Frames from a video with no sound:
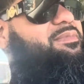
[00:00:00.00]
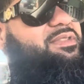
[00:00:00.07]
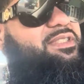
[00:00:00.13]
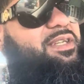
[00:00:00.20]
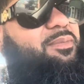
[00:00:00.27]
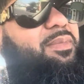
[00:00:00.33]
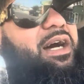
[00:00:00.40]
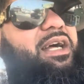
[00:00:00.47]

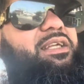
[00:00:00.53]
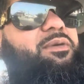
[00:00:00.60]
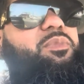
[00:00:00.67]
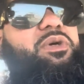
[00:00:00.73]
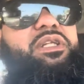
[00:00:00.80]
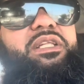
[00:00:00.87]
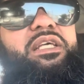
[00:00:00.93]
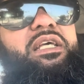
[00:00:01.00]
somebody.
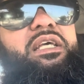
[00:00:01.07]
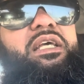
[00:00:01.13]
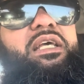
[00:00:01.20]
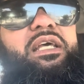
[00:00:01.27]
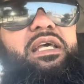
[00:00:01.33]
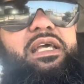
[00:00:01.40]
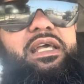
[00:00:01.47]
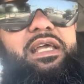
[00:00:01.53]
But
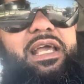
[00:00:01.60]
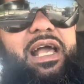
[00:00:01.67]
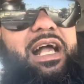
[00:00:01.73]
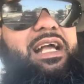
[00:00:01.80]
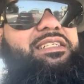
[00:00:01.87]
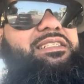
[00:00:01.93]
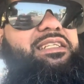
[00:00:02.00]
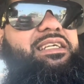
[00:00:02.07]
he
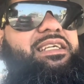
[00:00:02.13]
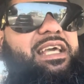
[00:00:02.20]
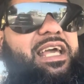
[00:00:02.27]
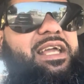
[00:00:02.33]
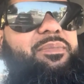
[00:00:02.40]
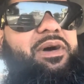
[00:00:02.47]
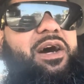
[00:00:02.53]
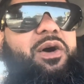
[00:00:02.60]
actually
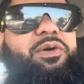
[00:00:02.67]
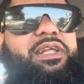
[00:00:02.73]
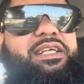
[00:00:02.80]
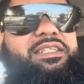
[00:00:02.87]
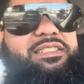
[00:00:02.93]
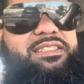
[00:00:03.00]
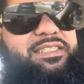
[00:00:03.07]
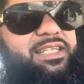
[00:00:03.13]
came out
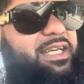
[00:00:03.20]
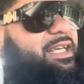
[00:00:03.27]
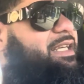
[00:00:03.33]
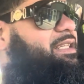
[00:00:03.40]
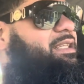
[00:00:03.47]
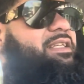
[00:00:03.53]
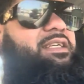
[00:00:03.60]
and said